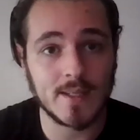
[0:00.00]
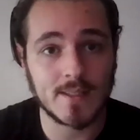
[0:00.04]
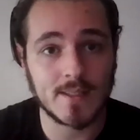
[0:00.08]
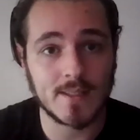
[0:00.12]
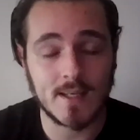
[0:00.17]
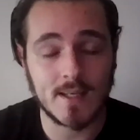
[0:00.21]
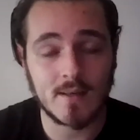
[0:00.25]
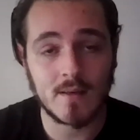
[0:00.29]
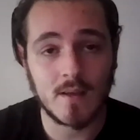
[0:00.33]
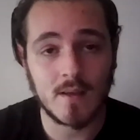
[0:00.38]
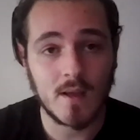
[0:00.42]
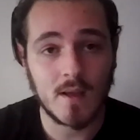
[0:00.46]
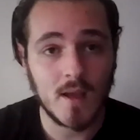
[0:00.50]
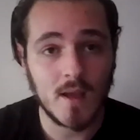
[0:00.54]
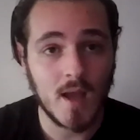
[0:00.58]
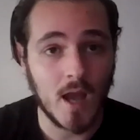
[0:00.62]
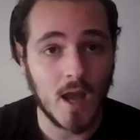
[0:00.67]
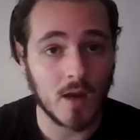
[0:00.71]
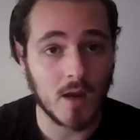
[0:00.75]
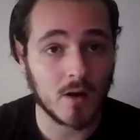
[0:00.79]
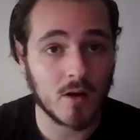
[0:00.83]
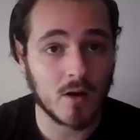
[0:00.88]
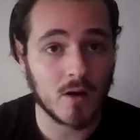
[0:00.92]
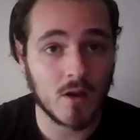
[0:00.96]
in,
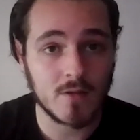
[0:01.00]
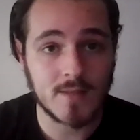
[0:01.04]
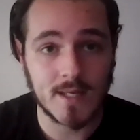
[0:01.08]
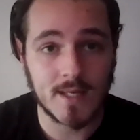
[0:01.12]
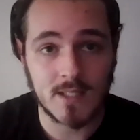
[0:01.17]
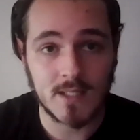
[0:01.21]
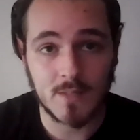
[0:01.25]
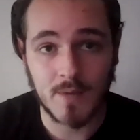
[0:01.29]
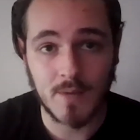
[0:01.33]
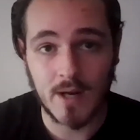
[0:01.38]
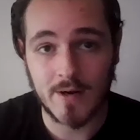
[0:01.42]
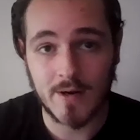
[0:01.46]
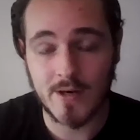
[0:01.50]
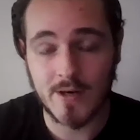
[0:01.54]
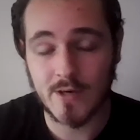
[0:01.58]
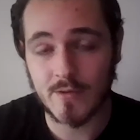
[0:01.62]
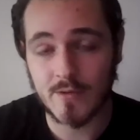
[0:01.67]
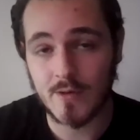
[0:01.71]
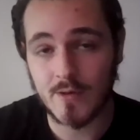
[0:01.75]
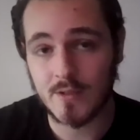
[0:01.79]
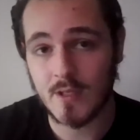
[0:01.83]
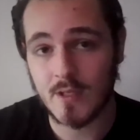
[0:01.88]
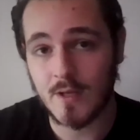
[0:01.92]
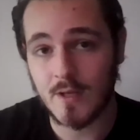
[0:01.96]
I got contacted by a
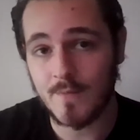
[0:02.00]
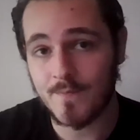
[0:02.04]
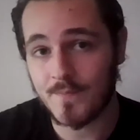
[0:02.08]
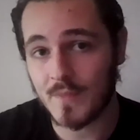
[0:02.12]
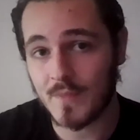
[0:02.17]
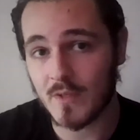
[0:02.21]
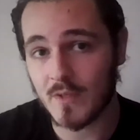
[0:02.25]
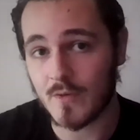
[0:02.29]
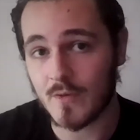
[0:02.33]
recruiter